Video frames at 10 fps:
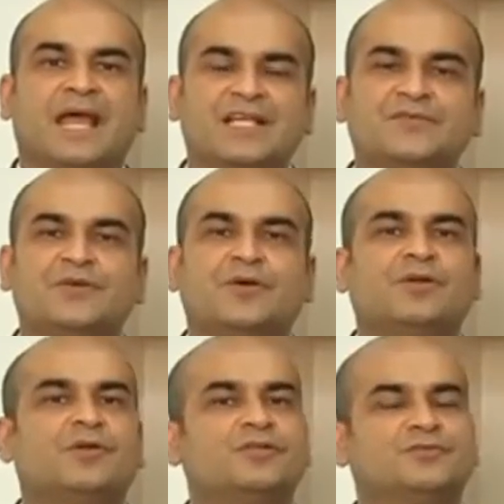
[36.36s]
As we all
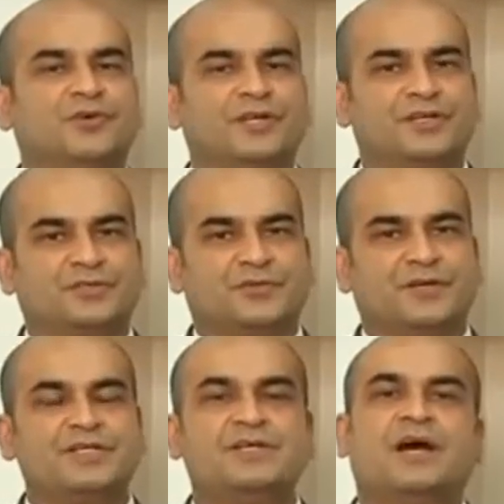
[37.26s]
cross 40 years of
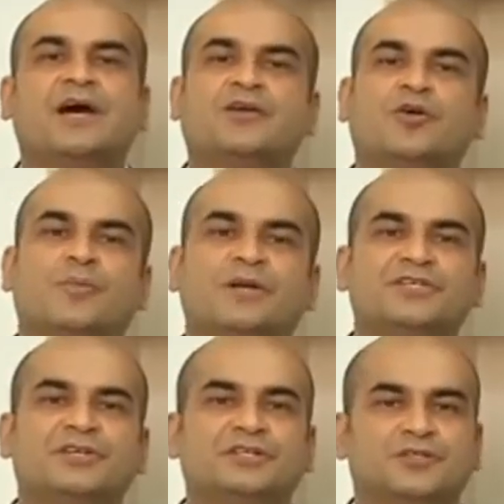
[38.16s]
age, our
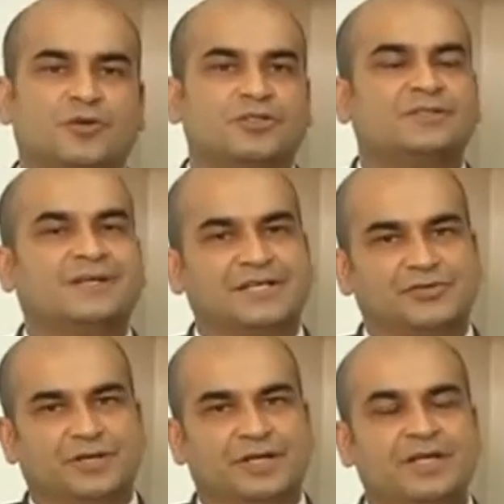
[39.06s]
accommodation is lost
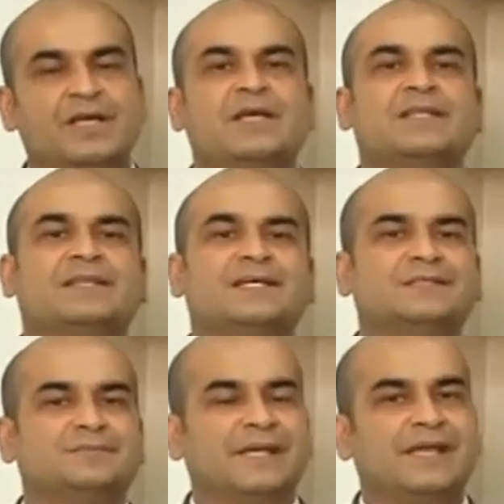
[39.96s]
gradually,
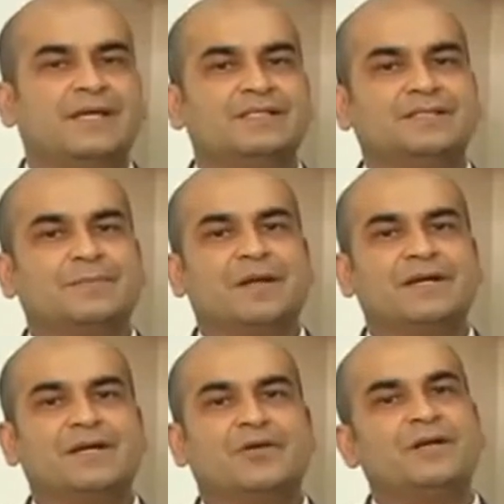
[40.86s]
thus making us
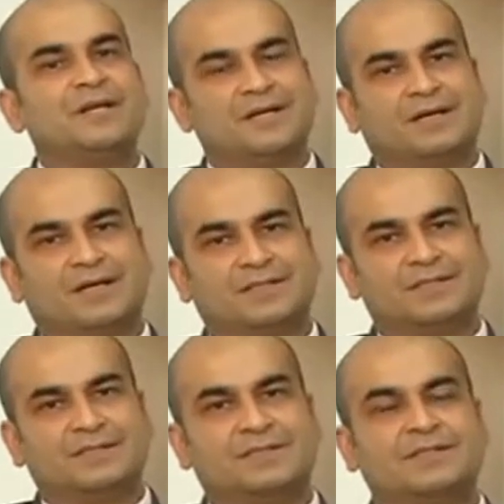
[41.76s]
dependent on near
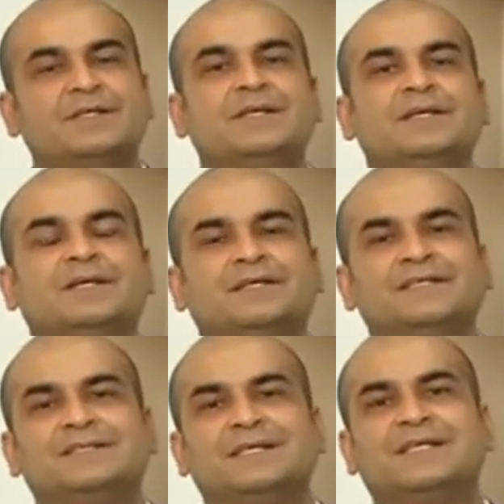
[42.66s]
glasses.
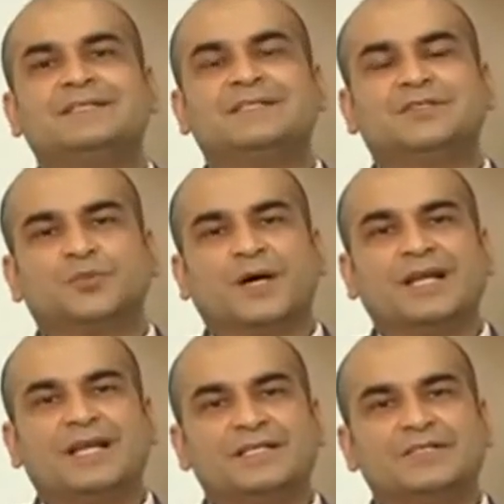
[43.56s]
Crystal lens is
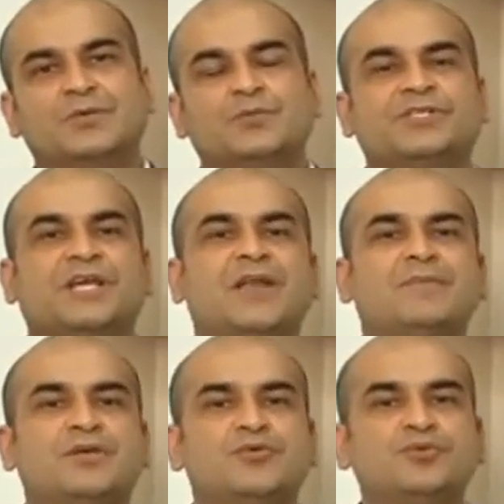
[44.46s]
one lens which can
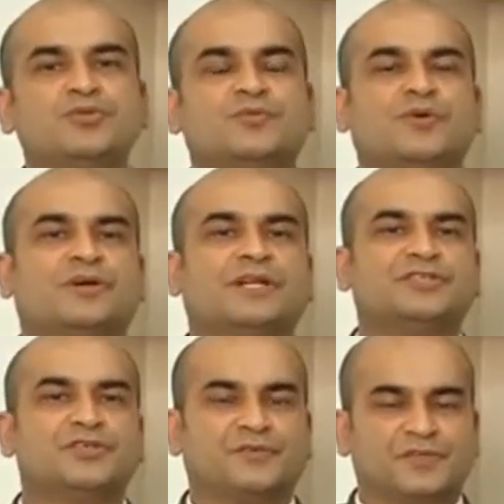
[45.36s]
be used for
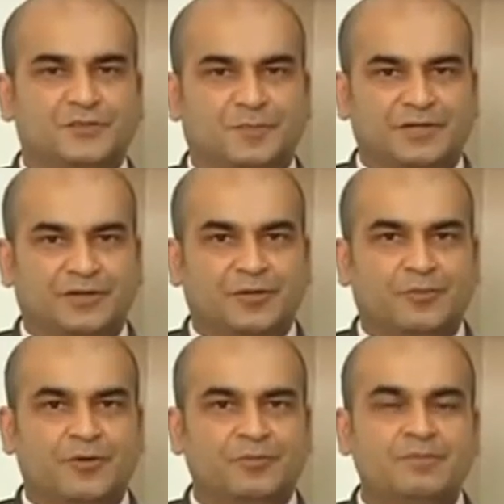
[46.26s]
correction of this particular
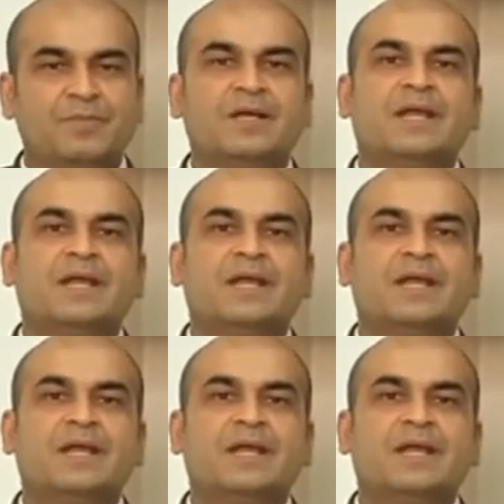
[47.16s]
problem,